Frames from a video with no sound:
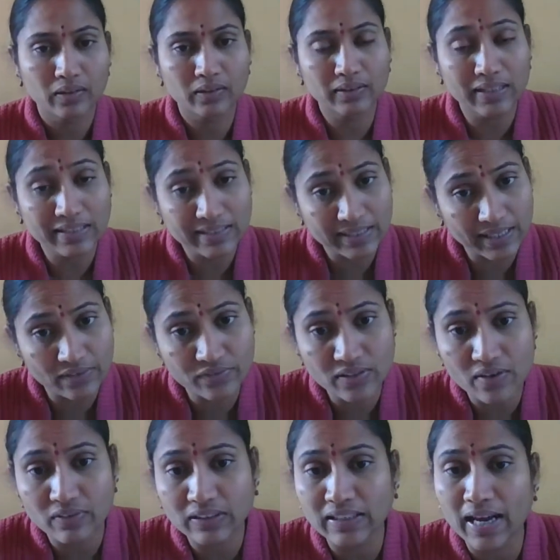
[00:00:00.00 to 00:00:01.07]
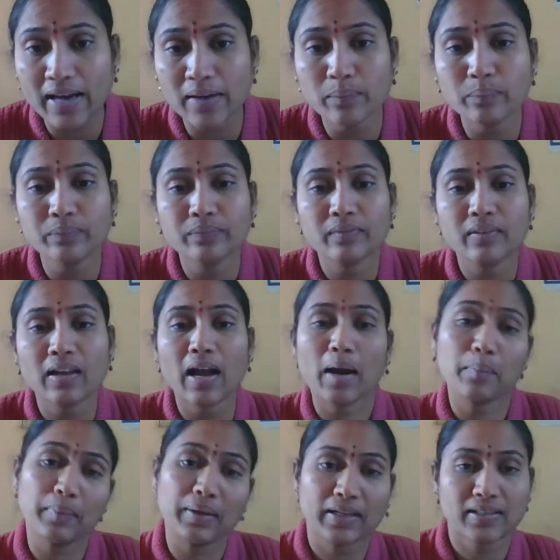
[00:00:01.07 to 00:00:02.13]
that saves our time
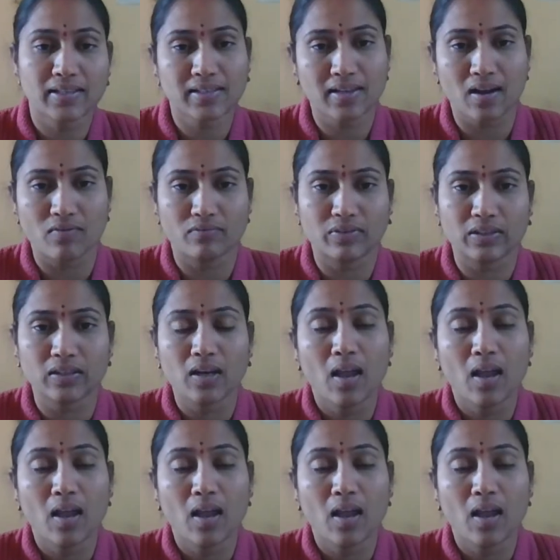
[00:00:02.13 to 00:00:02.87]
and makes us comfort.